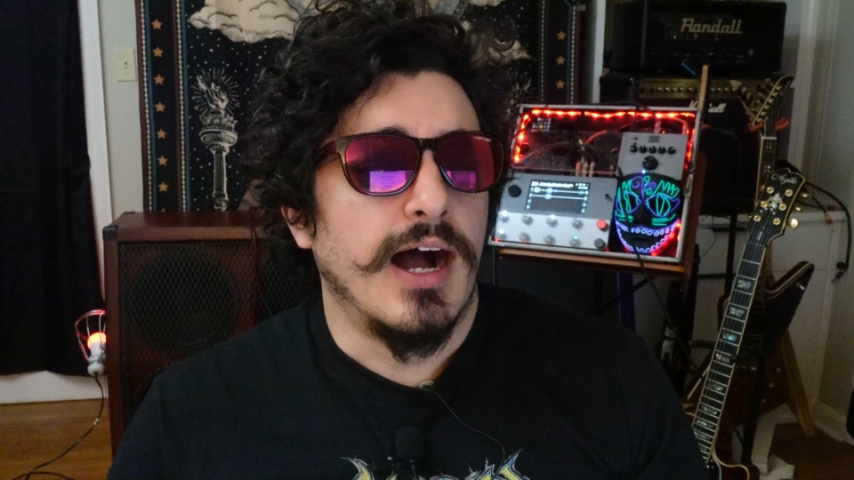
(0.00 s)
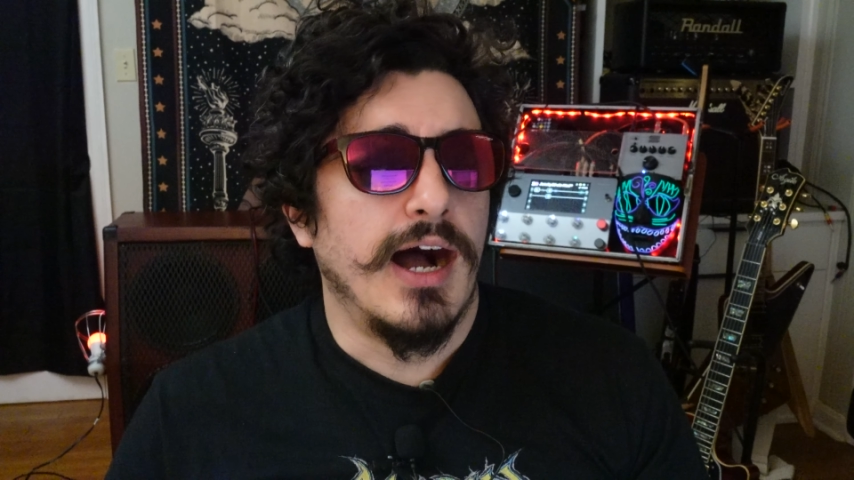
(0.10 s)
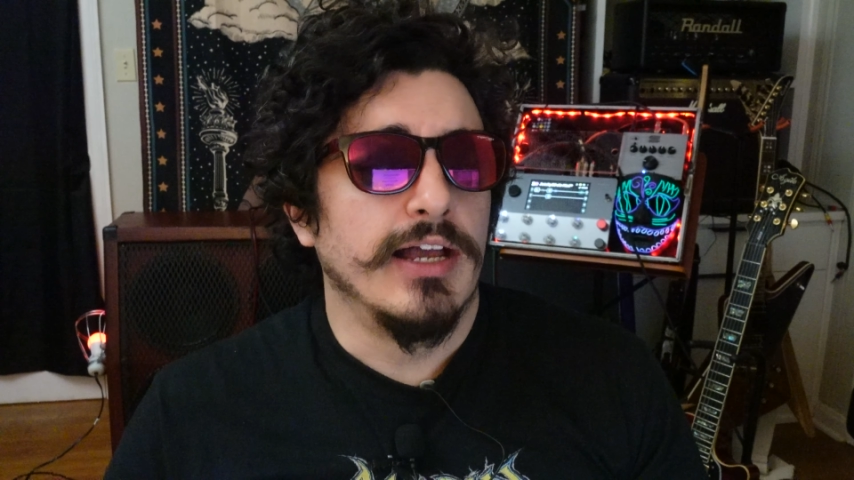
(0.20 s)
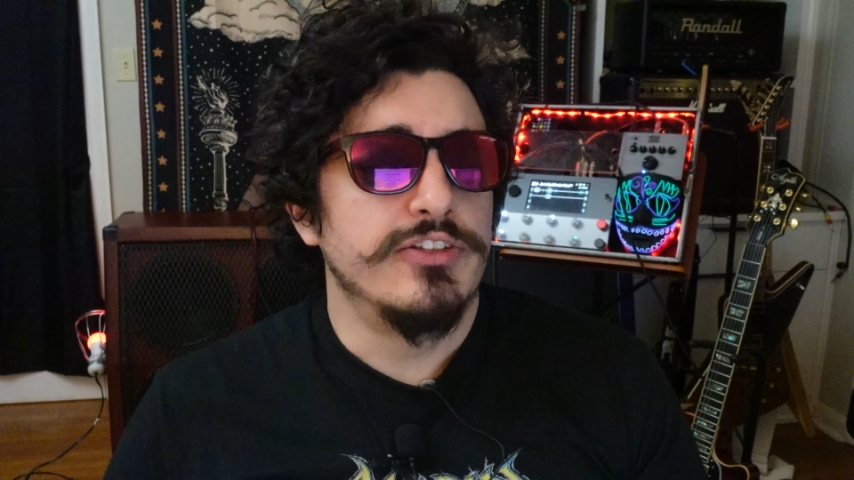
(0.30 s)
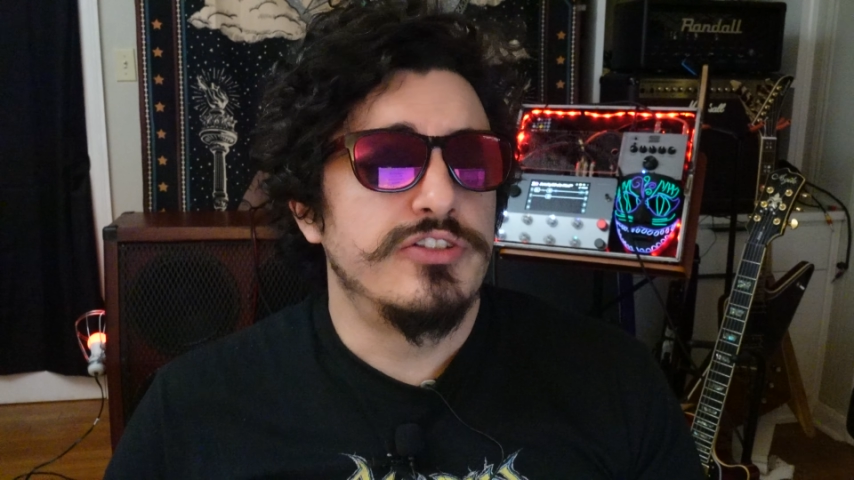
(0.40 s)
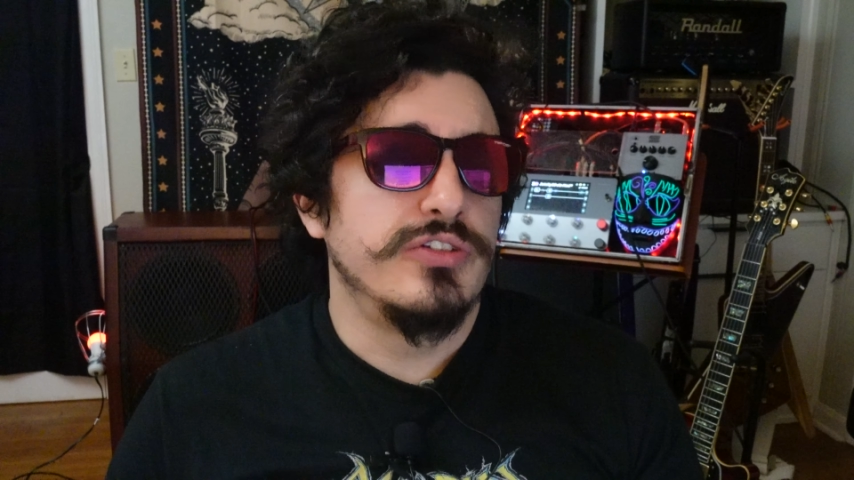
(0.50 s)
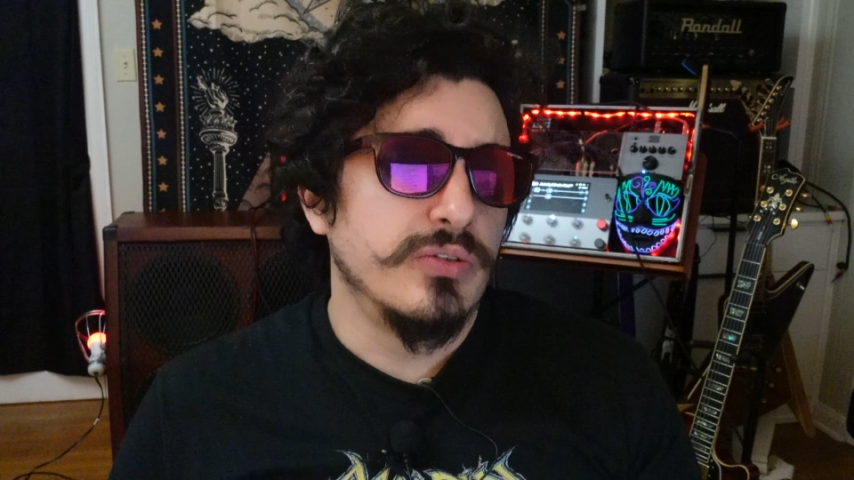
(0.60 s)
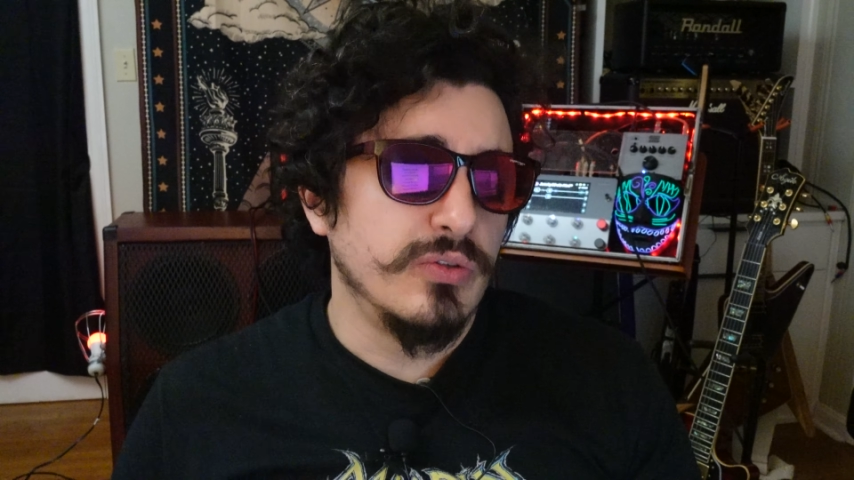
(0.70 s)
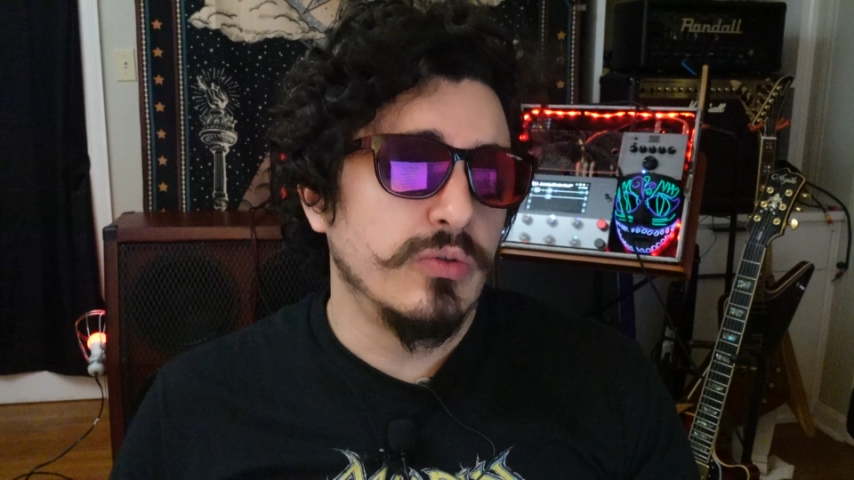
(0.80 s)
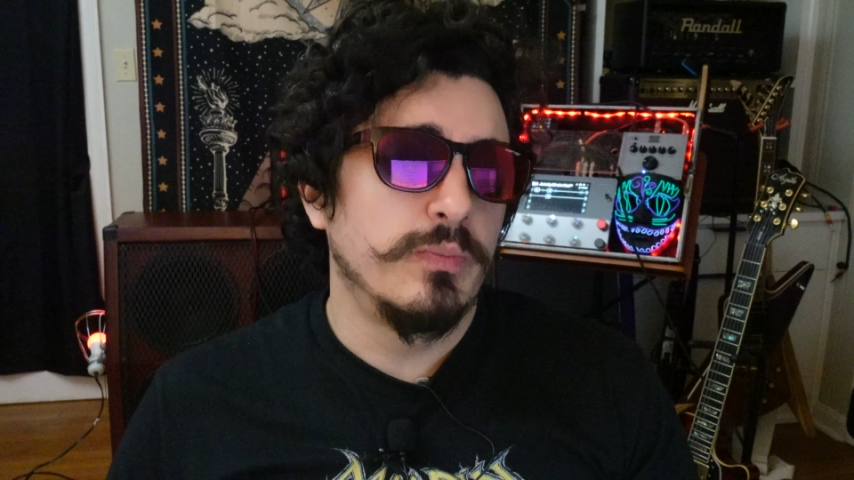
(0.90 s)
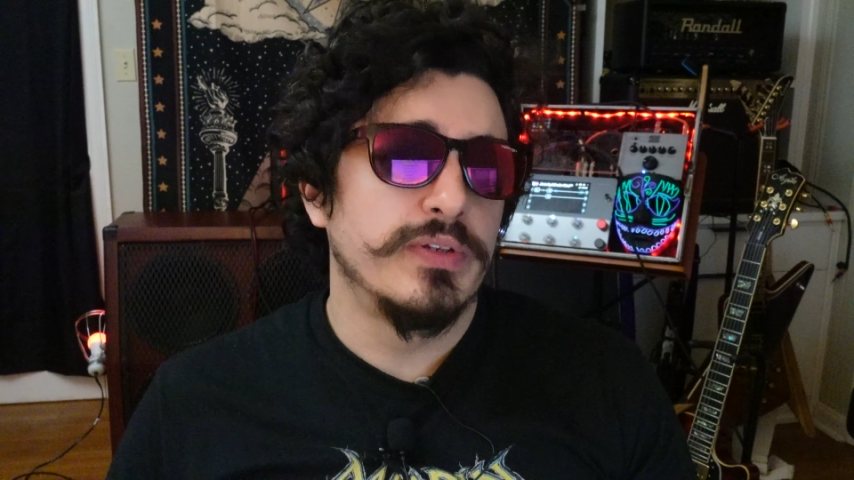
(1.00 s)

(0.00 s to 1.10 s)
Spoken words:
I do